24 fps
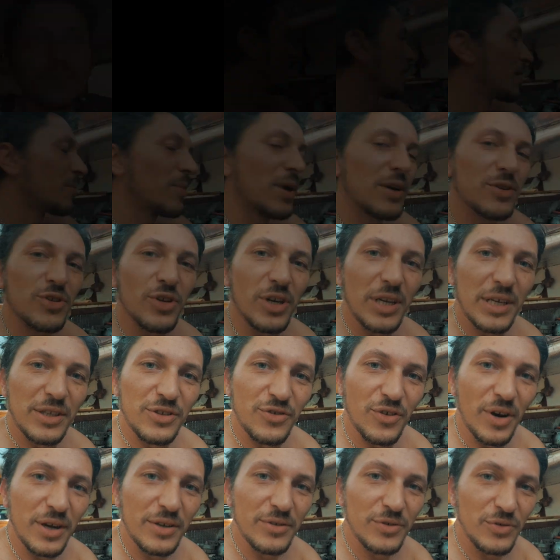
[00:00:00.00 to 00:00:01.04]
I'm actually
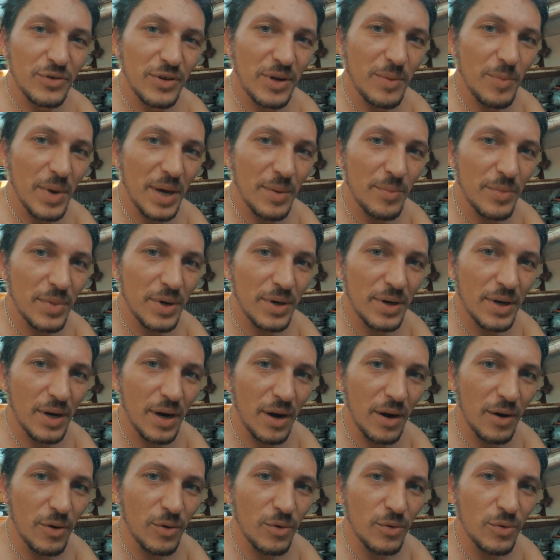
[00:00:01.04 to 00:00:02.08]
trying to remember
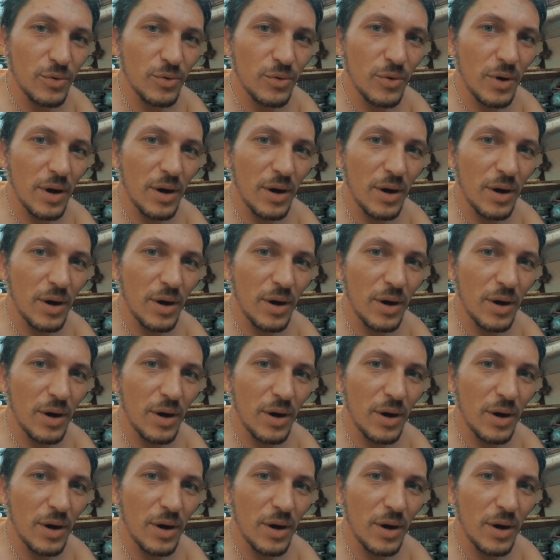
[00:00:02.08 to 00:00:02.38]
how